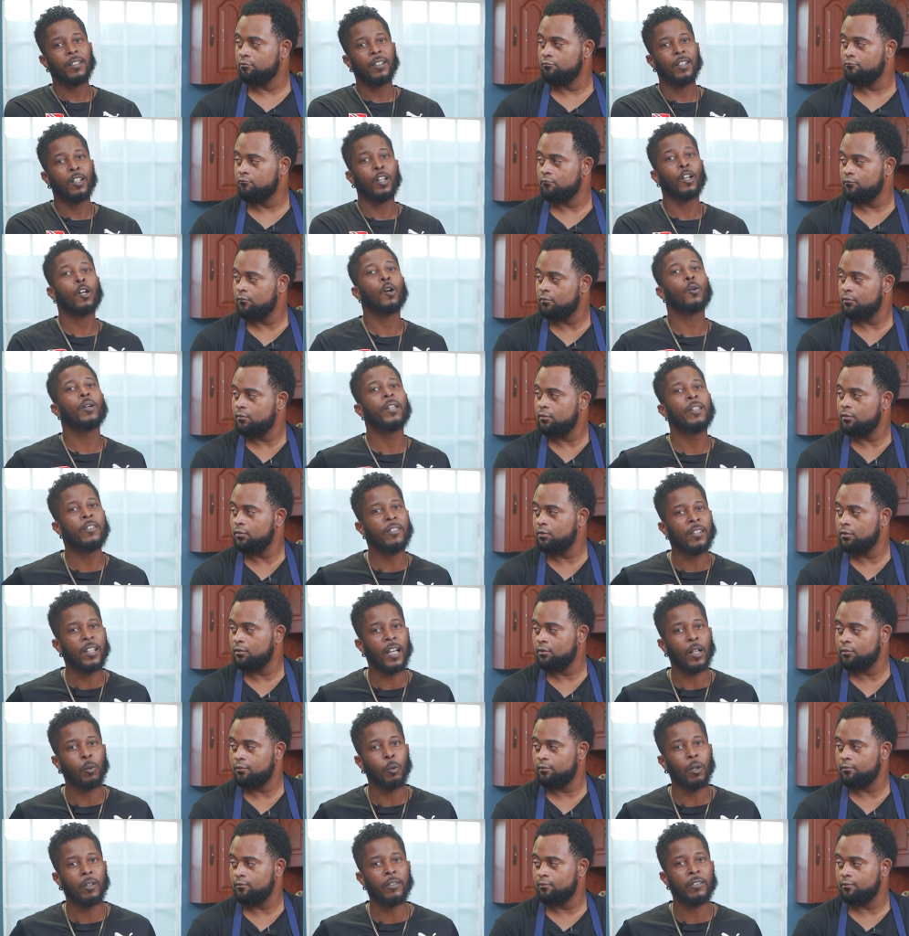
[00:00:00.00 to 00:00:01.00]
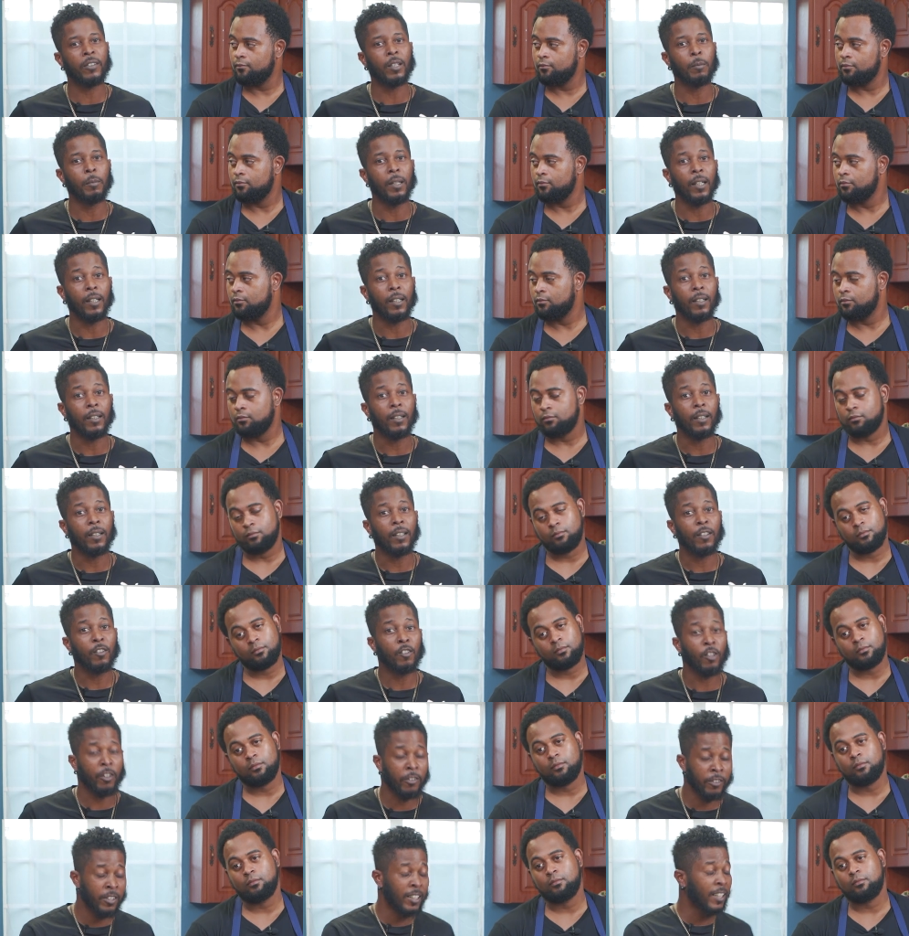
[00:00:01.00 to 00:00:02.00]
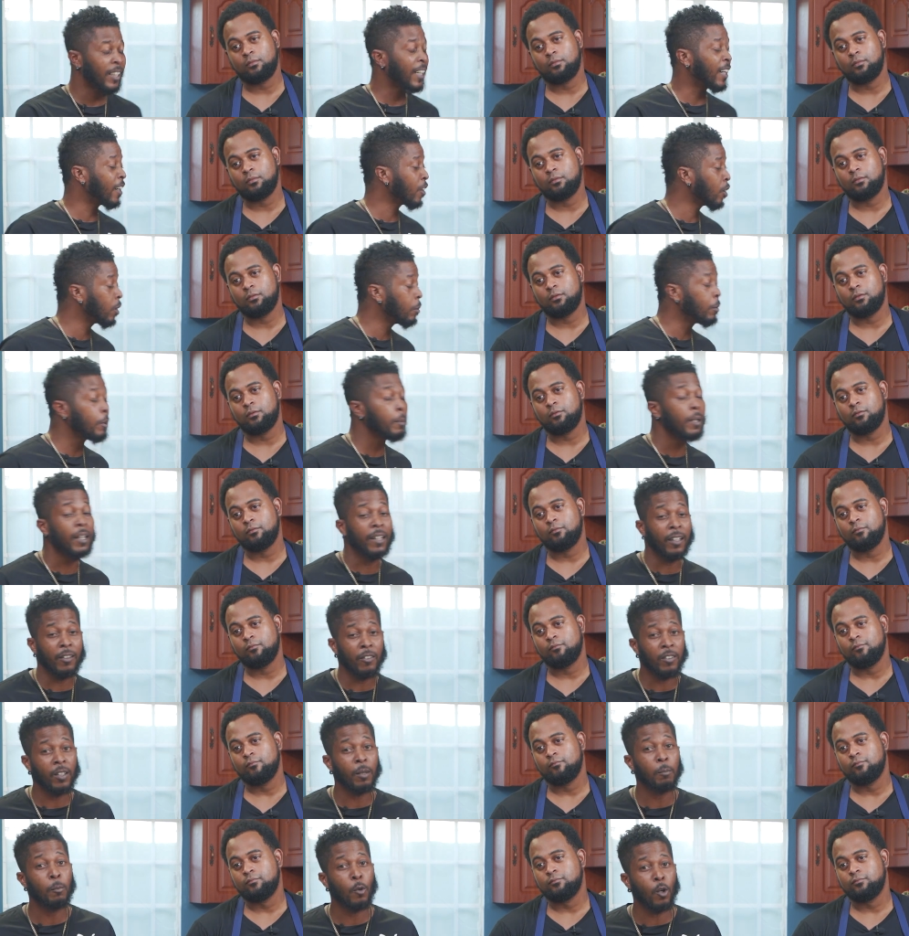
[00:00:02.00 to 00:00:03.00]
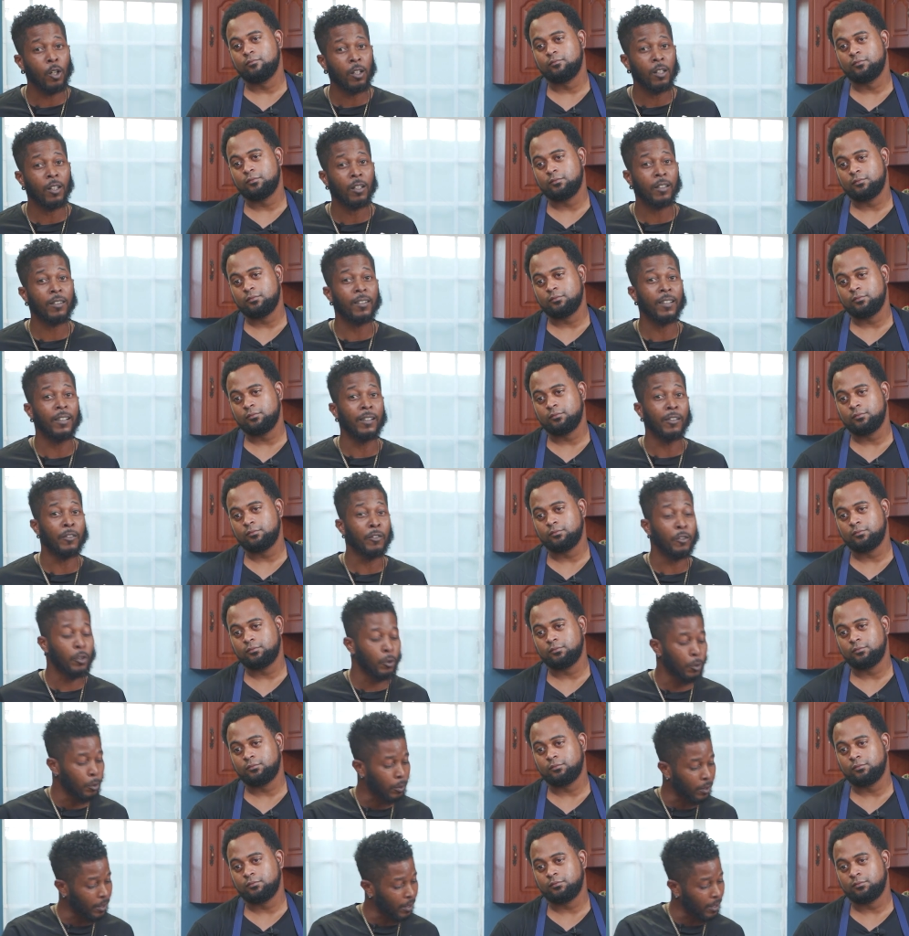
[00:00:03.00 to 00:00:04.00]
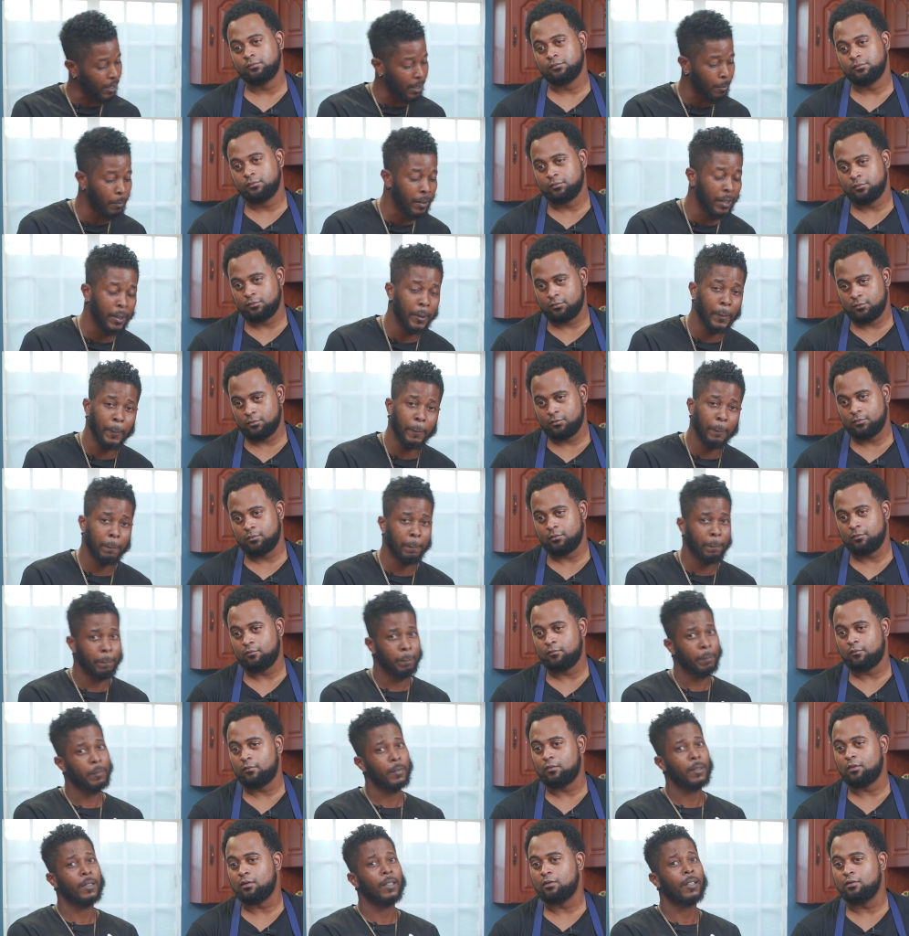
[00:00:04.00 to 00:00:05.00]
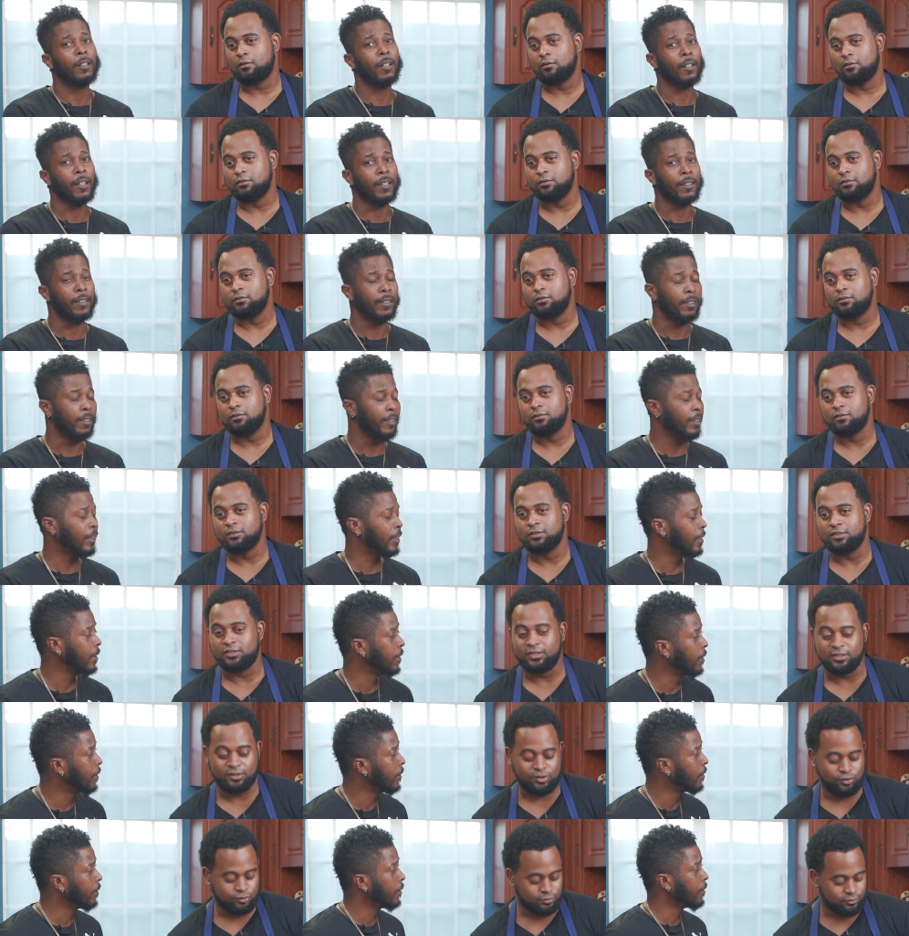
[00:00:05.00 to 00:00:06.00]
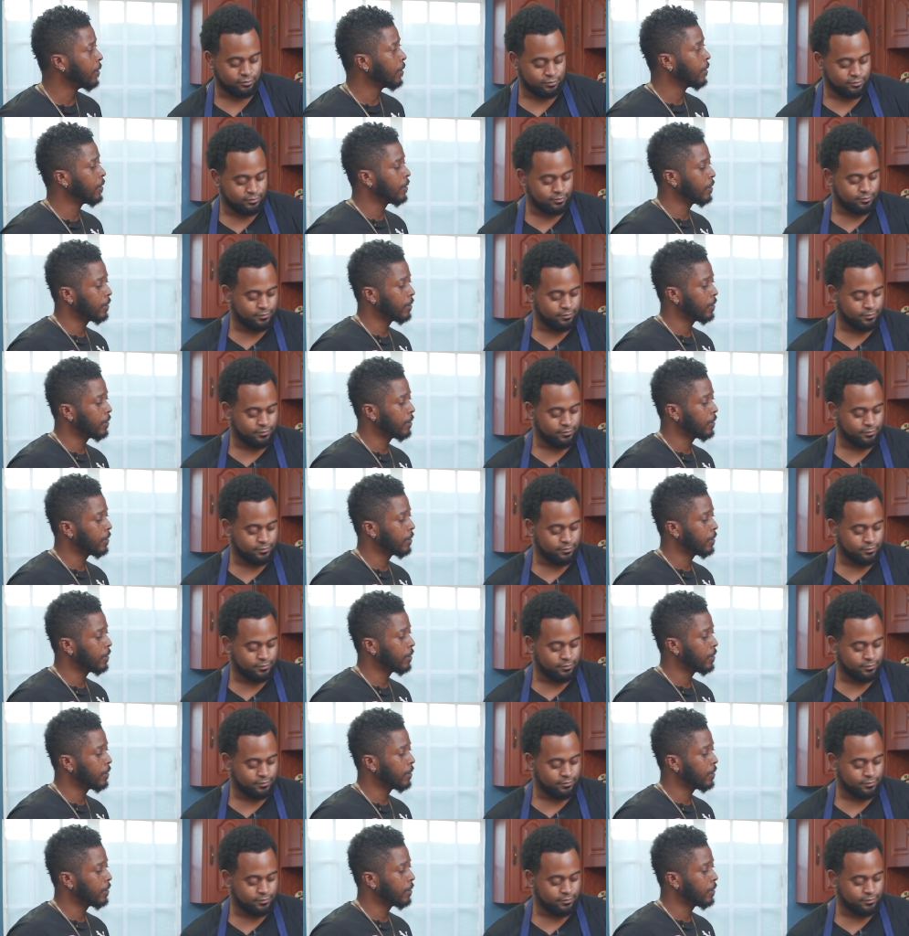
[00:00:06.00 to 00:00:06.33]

Speaker 1: Look how easy that was to me. Justin and I are going to be making some more cocktails, so I mean, look at it. Stay tuned.